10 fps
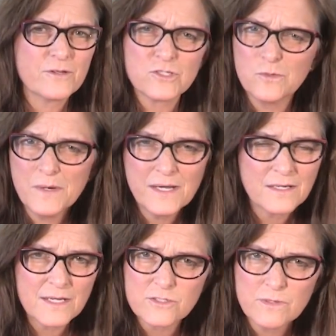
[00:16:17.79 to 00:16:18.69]
there's no way
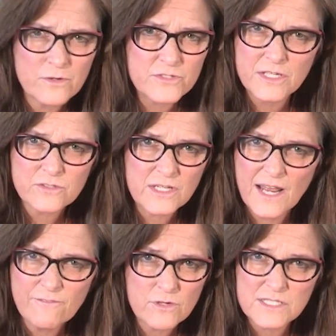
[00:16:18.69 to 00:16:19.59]
on God's green earth seller's
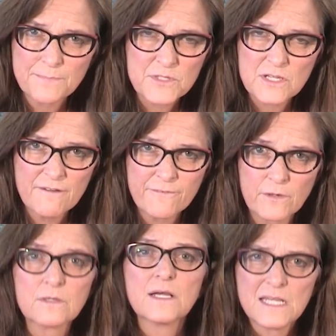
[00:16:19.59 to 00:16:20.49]
going to ever accept this offer.